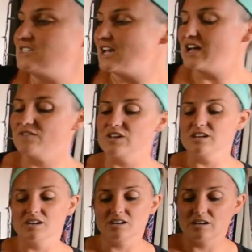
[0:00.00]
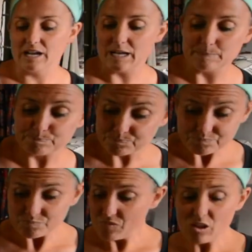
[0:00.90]
to have in here. And
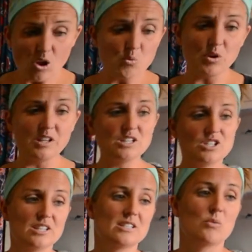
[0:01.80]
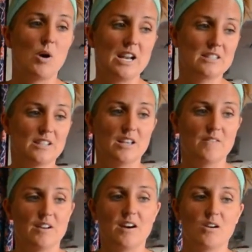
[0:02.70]
really just wanted to give
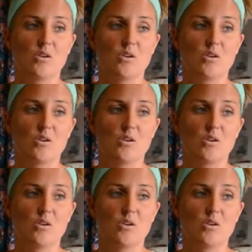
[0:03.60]
it our